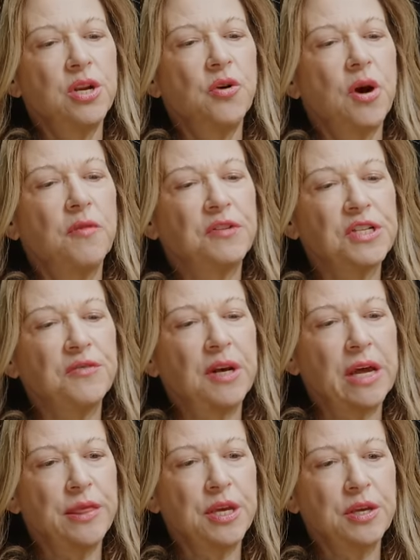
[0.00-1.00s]
You know, first of
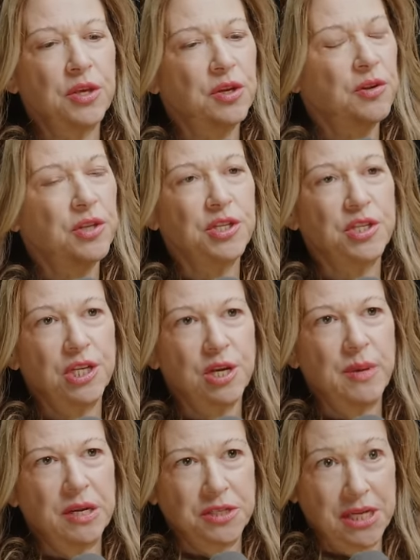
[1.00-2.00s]
all, I think that this thing
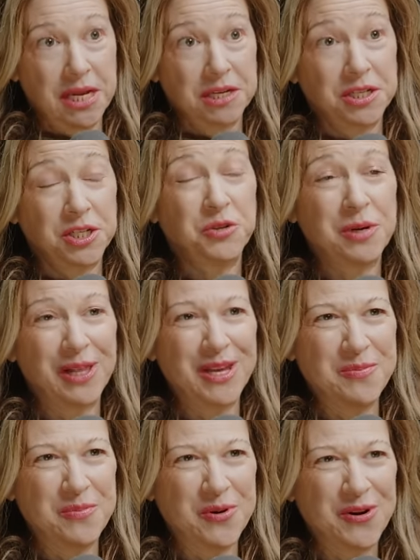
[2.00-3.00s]
about text is
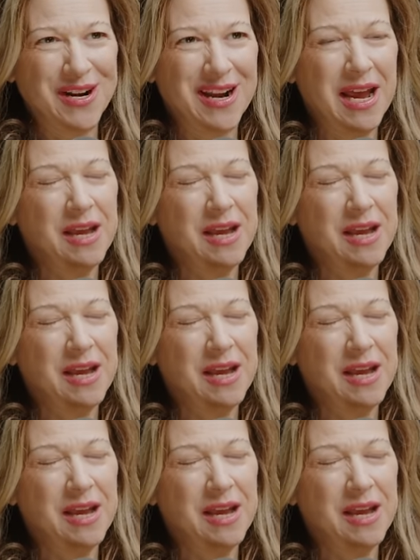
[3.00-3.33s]
really important.